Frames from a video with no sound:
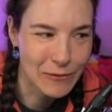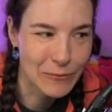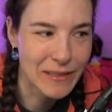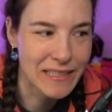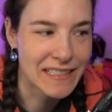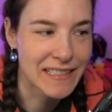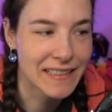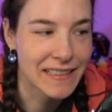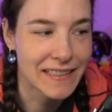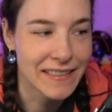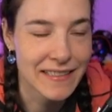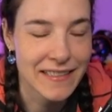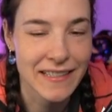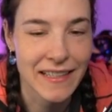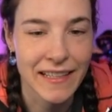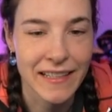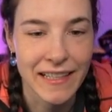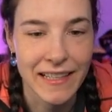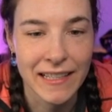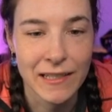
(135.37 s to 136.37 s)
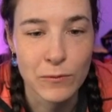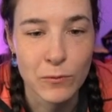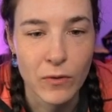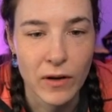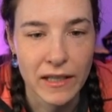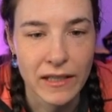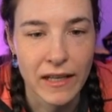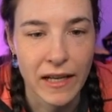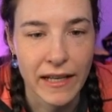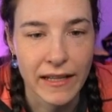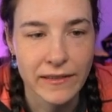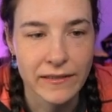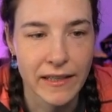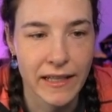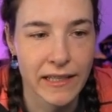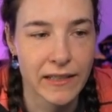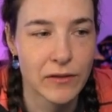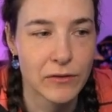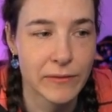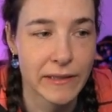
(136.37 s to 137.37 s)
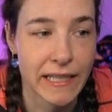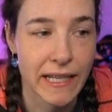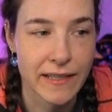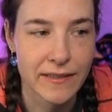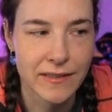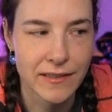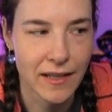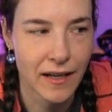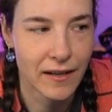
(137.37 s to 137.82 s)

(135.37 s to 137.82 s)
We did this like in one night, like three days ago.